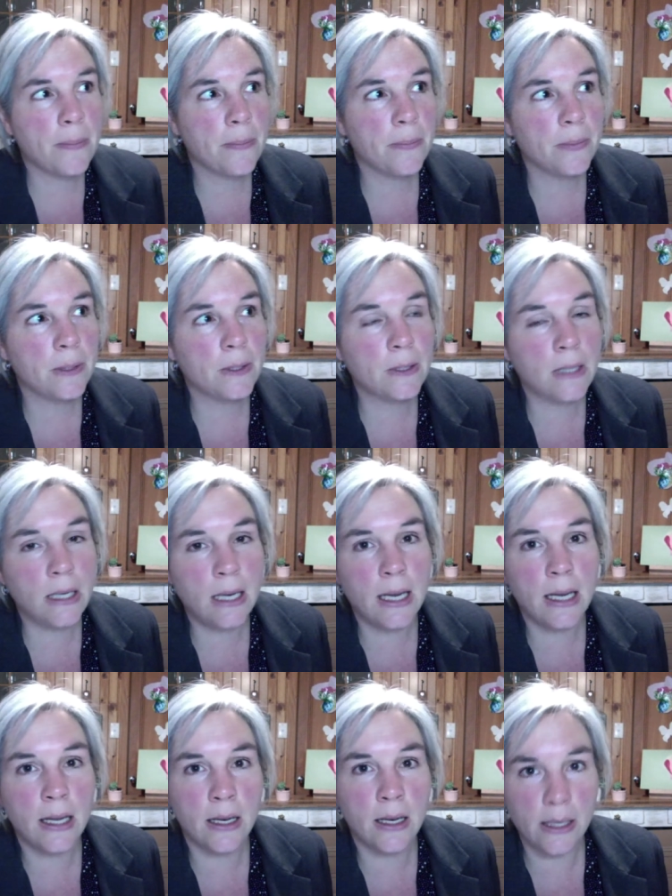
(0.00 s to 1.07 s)

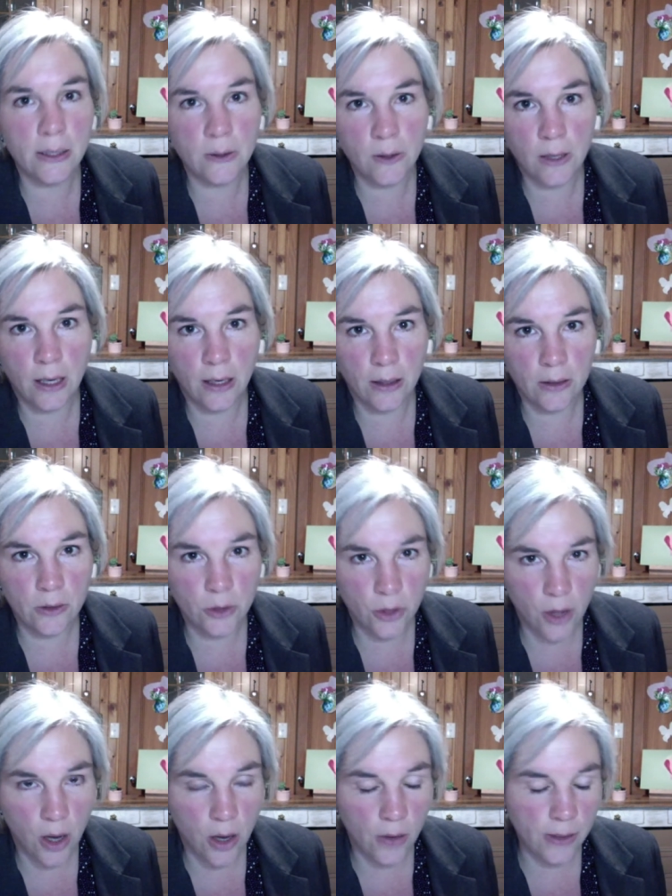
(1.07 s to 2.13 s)
sitting and listening to
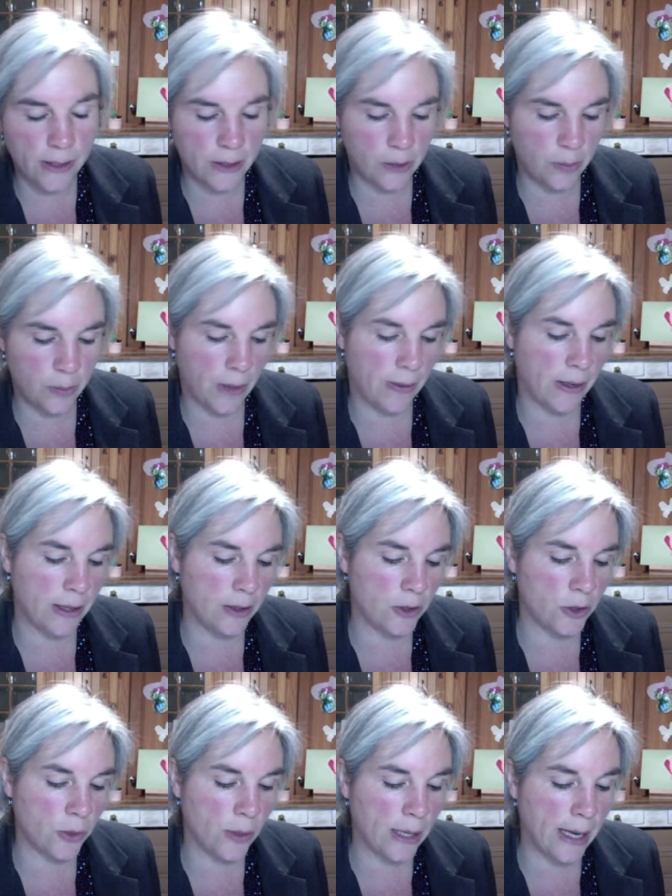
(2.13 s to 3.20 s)
the Holy Spirit,
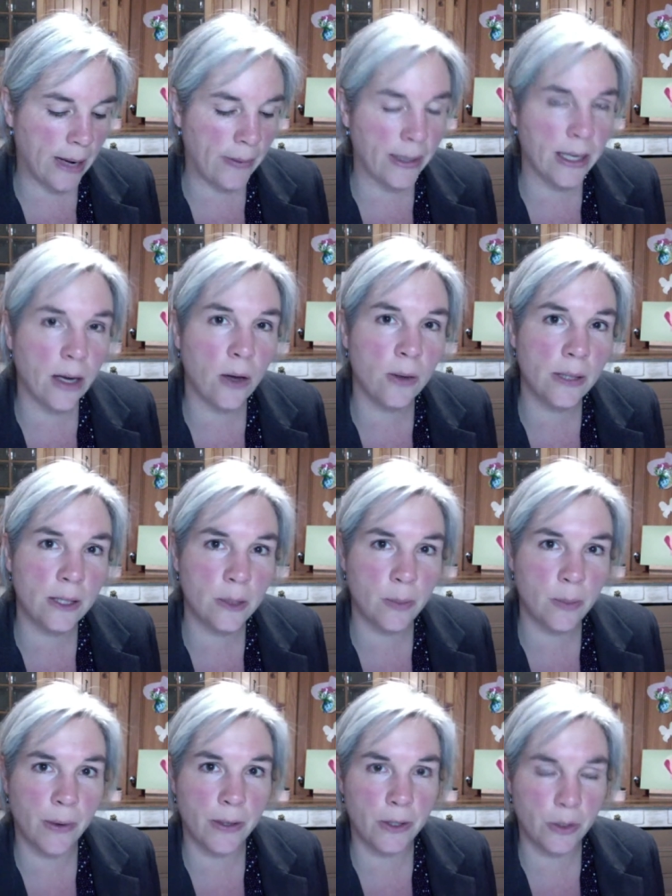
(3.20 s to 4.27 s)
to allowing Holy
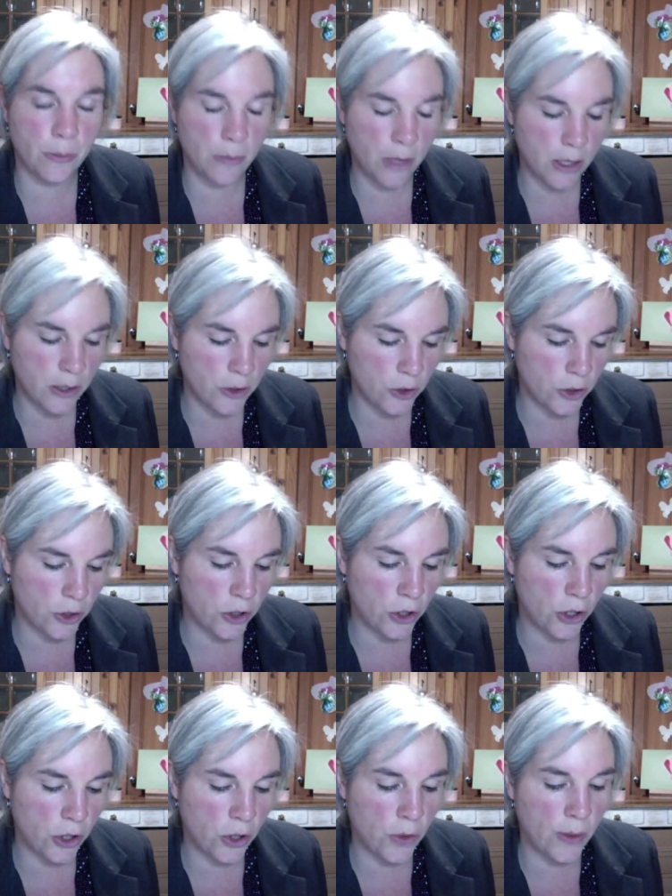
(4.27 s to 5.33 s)
Spirit to minister to
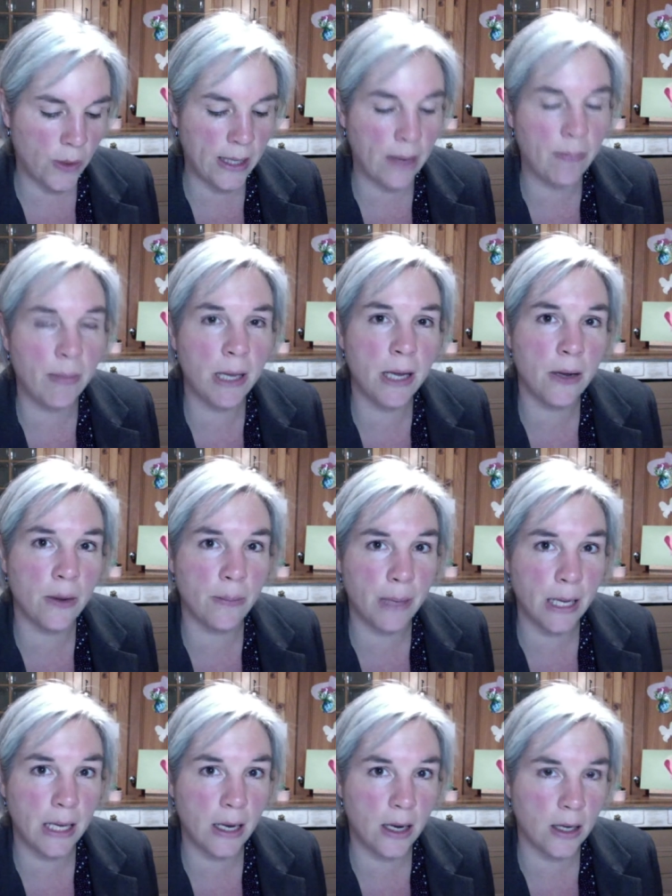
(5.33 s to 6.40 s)
you and then being
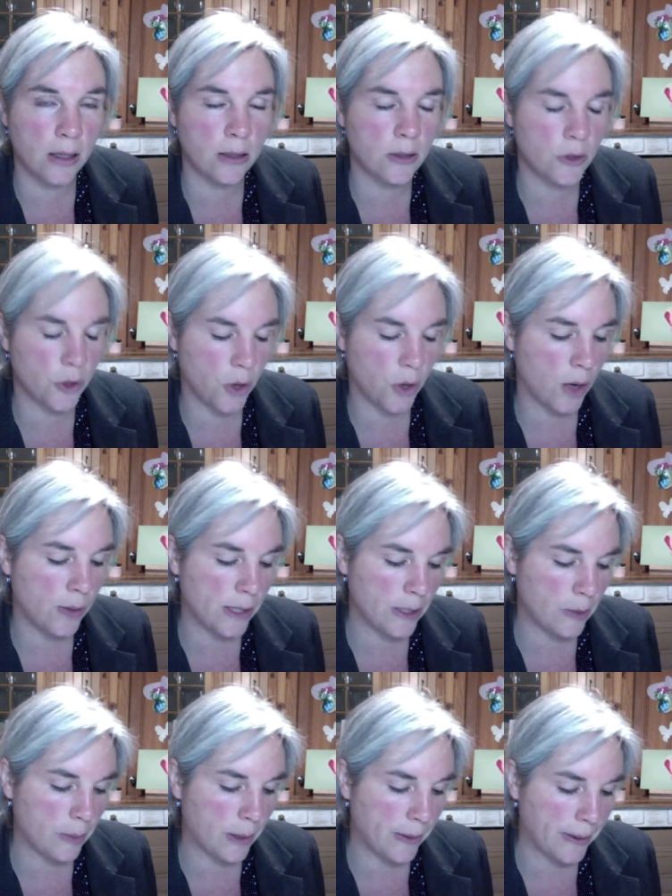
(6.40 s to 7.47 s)
obedient to Holy
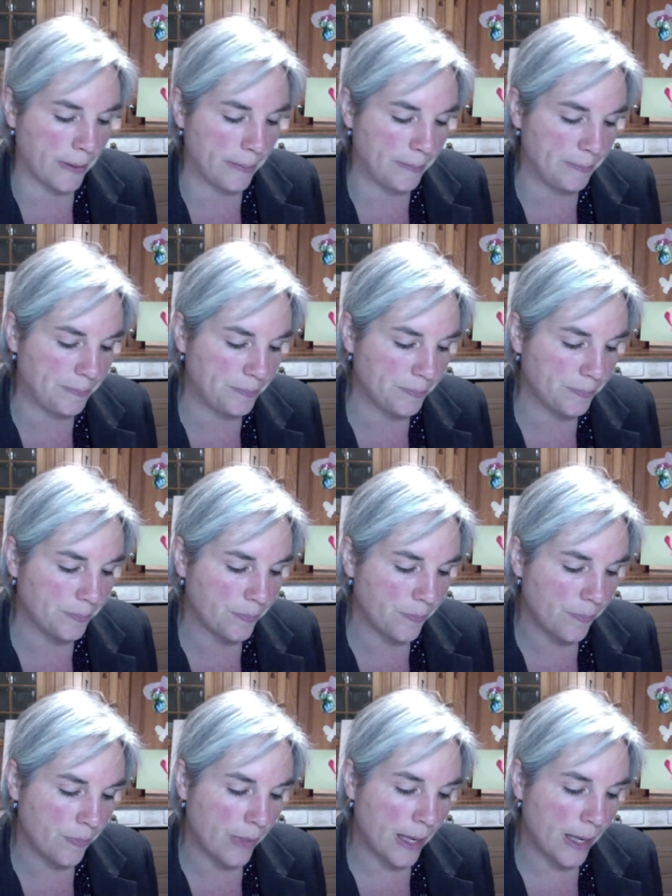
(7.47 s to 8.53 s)
Spirit.
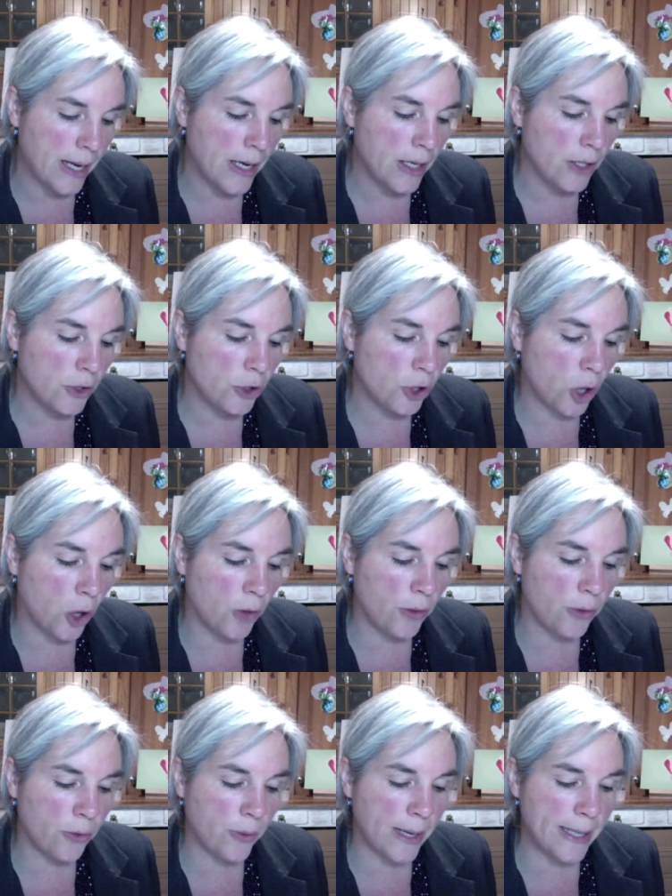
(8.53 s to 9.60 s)

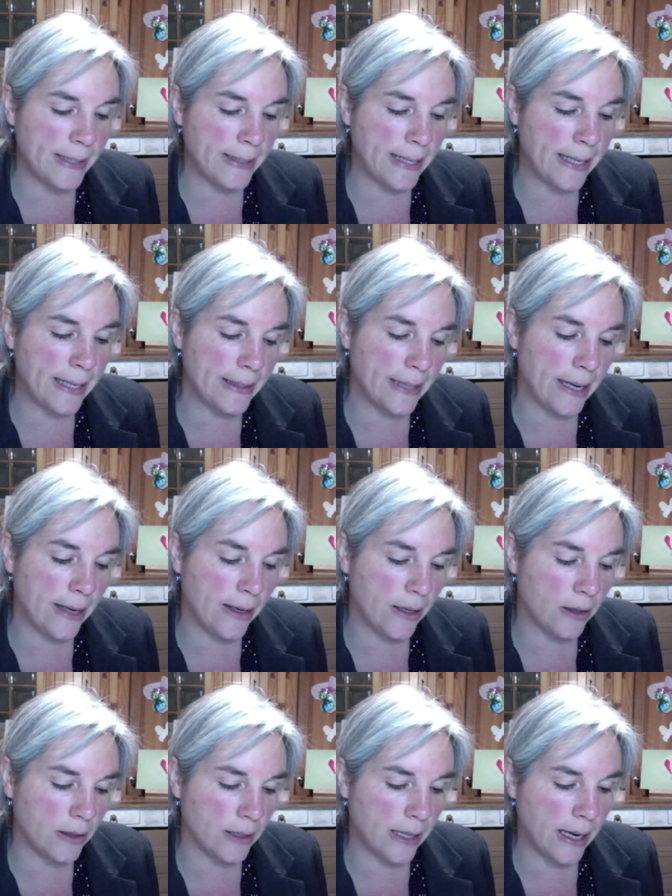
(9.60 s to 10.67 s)
John 3:6
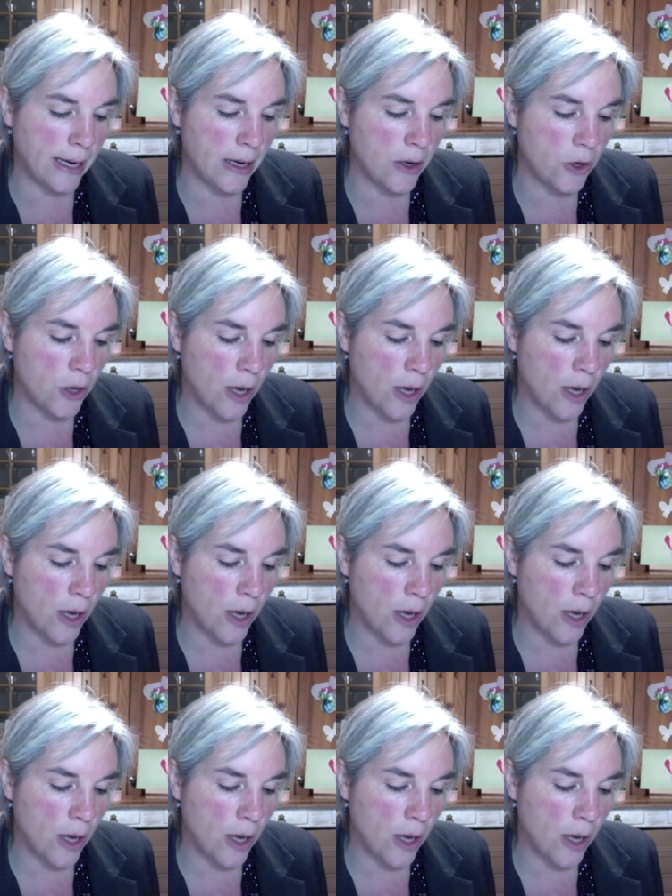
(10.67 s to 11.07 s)
NLT.